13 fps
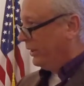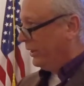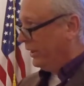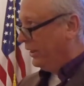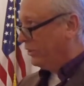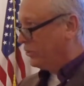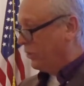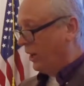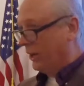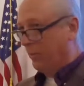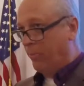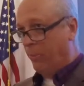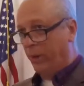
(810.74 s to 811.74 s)
he's
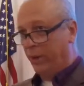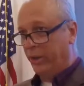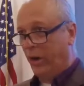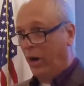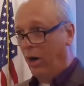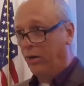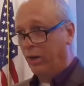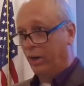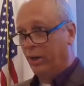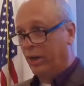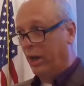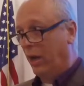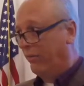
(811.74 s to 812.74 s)
trying to bring the Ark of
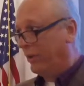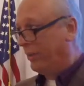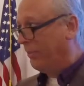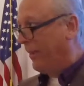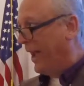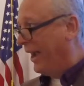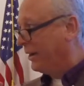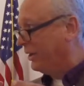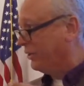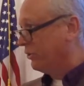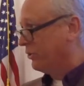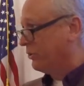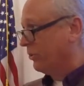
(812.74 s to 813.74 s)
the Covenant back
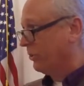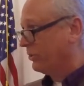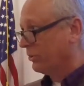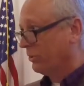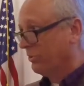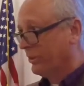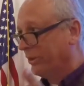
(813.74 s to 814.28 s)
into Jerusalem,